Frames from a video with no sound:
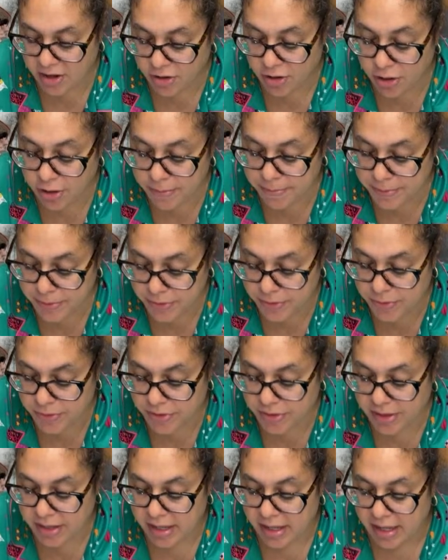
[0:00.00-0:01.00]
her booth
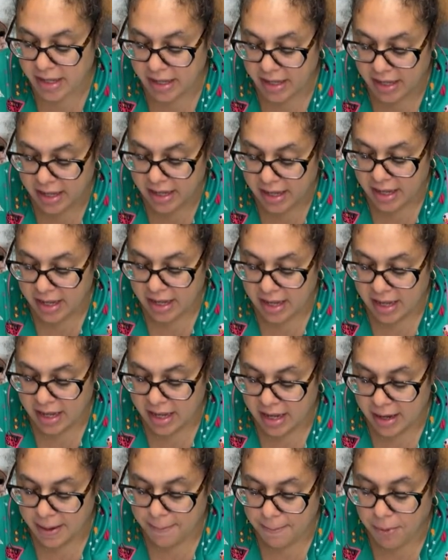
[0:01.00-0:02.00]

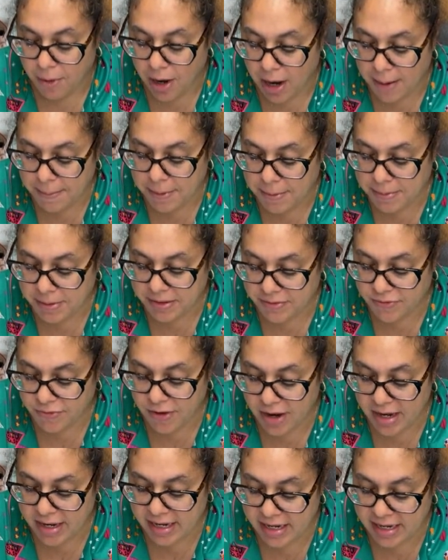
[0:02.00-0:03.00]
probably
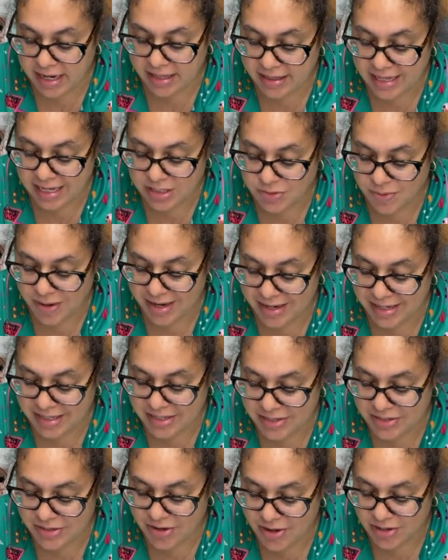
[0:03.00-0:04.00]
Friday night. That's why I need
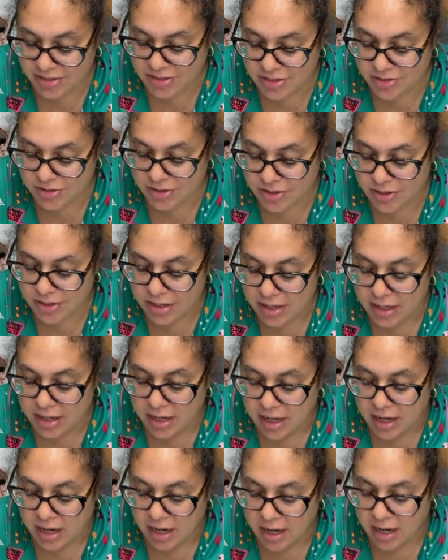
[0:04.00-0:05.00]
to talk to her
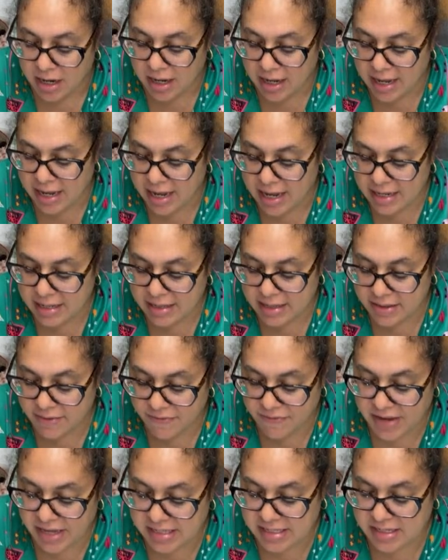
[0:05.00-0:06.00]
at the
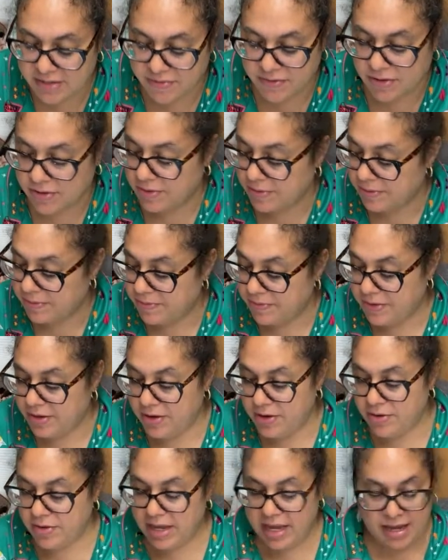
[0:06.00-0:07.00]
festival.
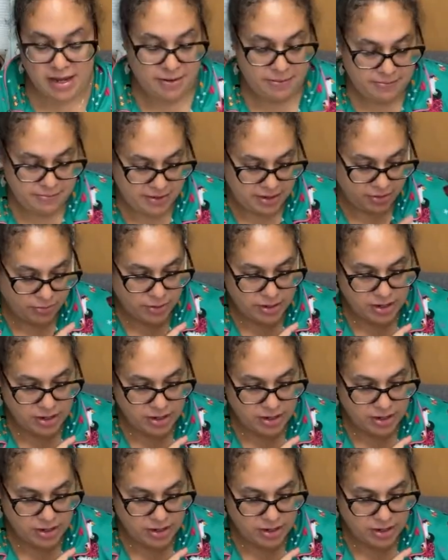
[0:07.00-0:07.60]
Okay, here we